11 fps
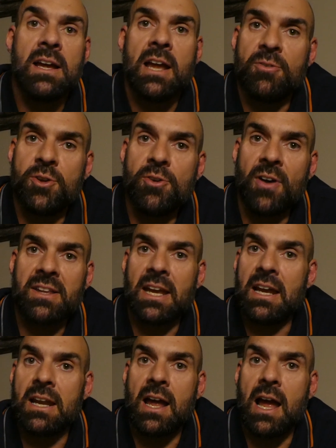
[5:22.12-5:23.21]
If you've had it
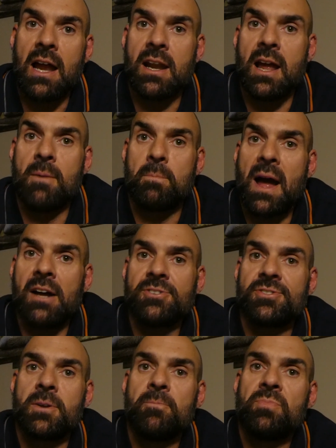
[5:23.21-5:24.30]
in a
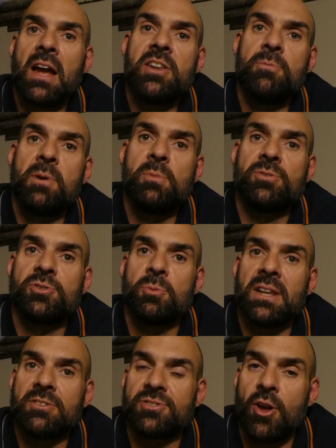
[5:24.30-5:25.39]
past and you've been with someone
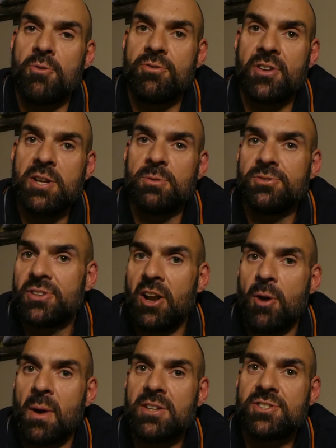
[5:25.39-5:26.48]
that's low frequency,
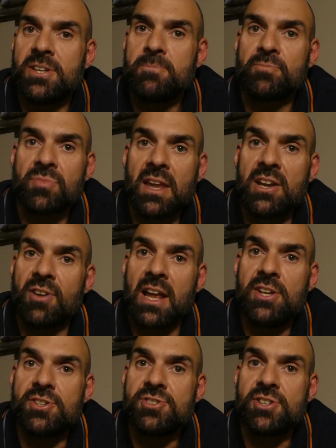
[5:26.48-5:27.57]
low energy in a
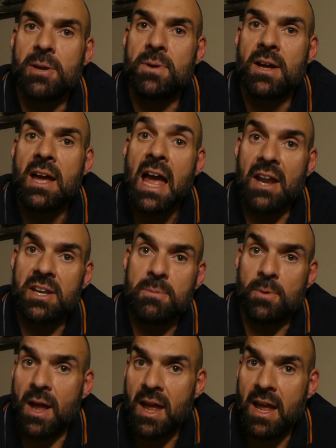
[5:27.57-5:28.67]
relationship, and they
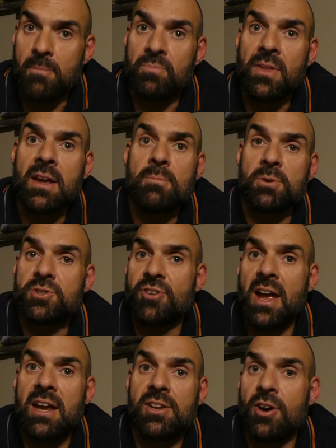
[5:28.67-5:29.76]

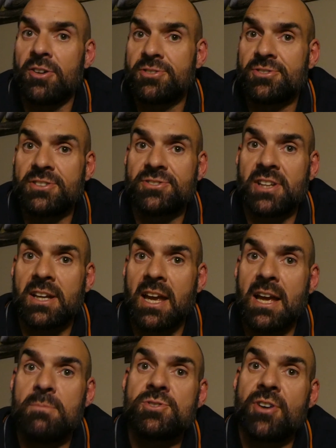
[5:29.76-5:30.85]
portray
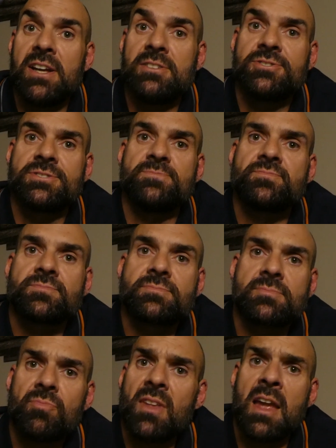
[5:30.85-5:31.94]
narcissistic traits
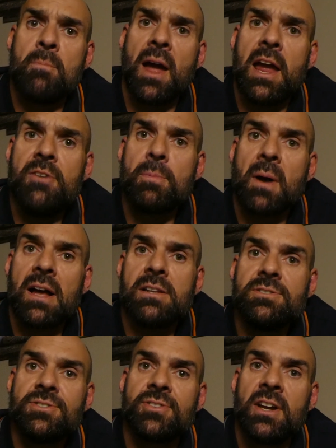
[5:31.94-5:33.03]
and behaviour
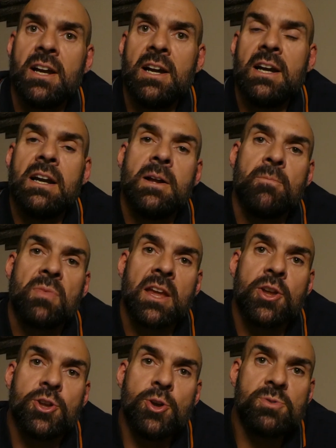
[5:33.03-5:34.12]
patterns,
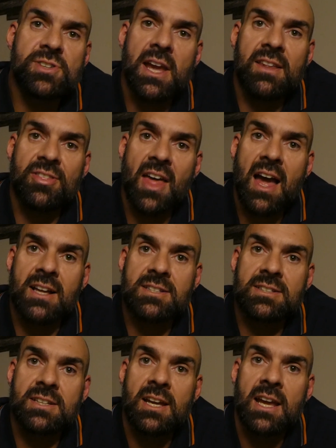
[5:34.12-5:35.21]
you take that
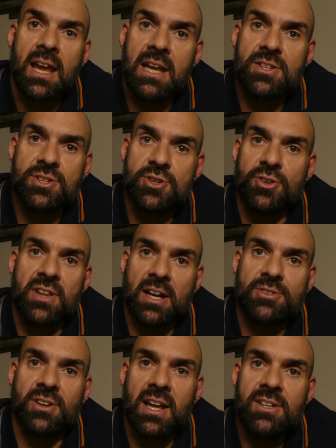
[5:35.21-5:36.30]
into your
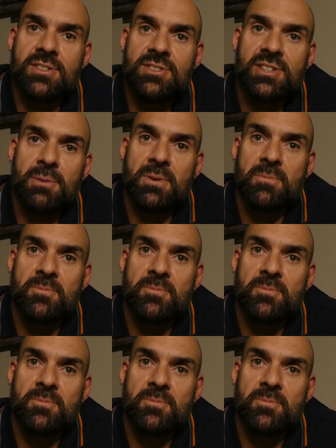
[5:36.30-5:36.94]
next relationship.